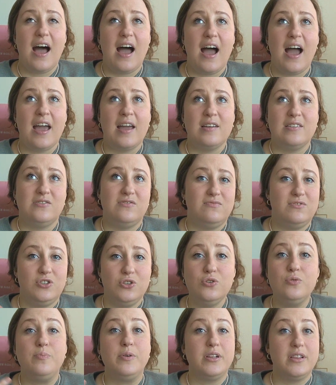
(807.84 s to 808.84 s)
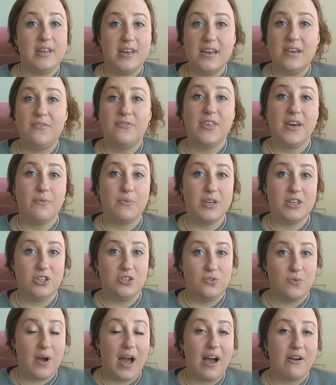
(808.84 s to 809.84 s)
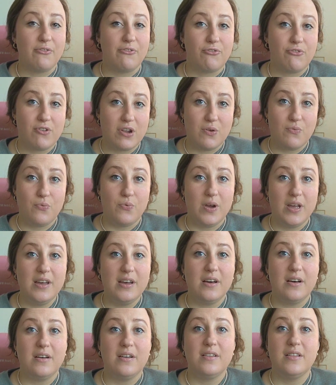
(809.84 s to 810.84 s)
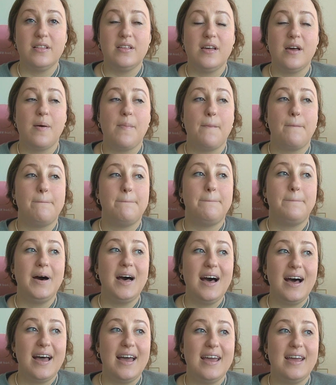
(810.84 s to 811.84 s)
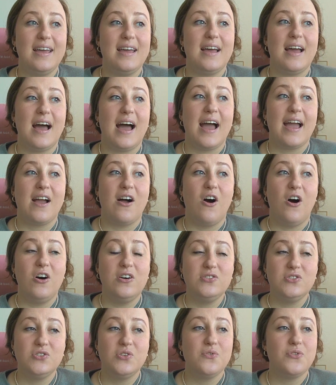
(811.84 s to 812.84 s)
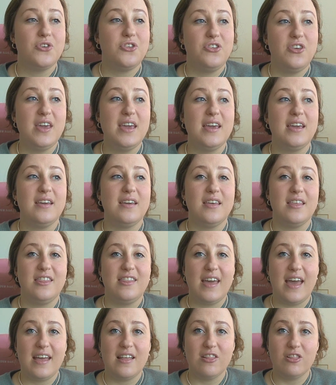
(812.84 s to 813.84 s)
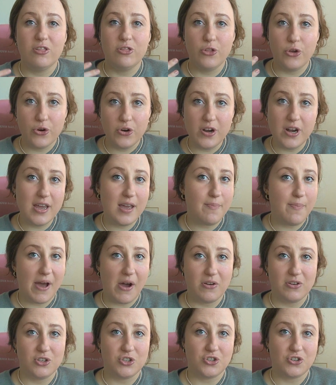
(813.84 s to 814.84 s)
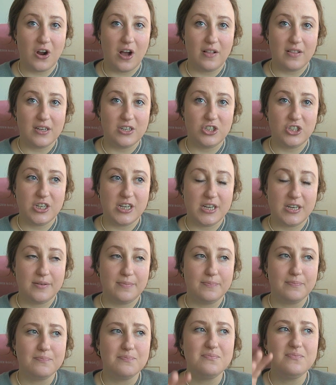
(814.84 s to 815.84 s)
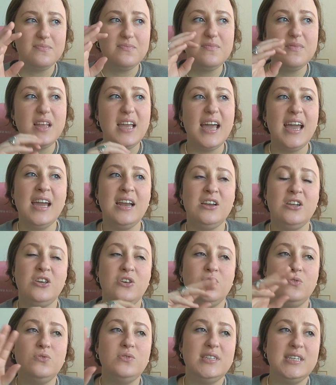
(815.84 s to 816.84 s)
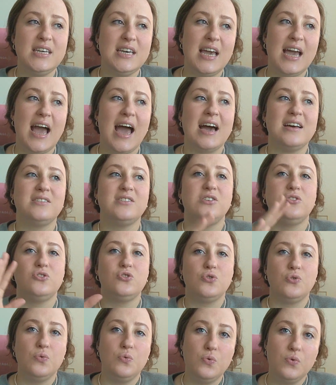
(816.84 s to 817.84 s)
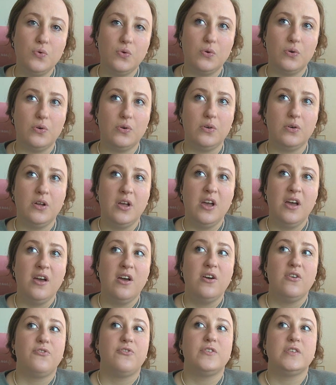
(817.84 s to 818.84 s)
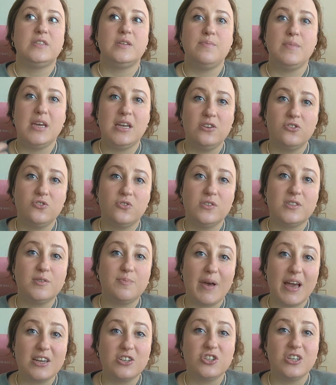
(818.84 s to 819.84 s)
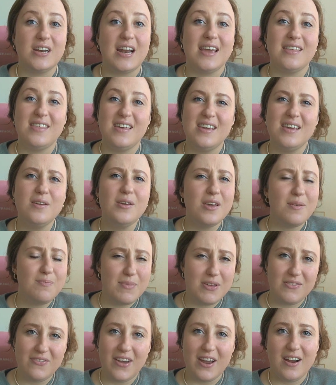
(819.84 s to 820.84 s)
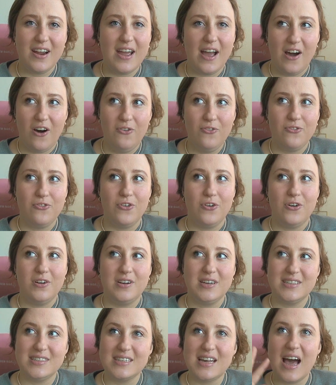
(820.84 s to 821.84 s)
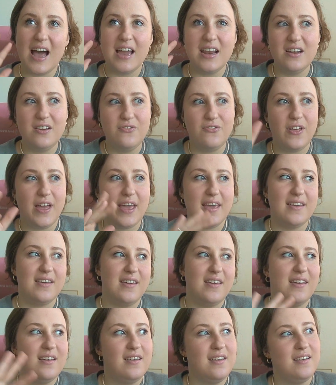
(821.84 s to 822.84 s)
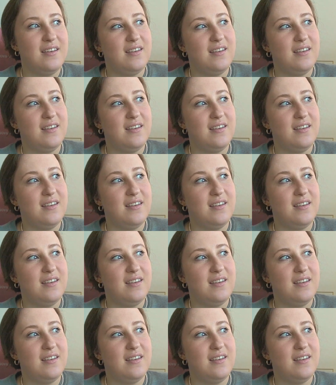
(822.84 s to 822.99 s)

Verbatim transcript: I do believe that we do have free will, but I also think that learning about astrology and using it as a tool for some introspection, I think it can be very helpful. And it's kind of like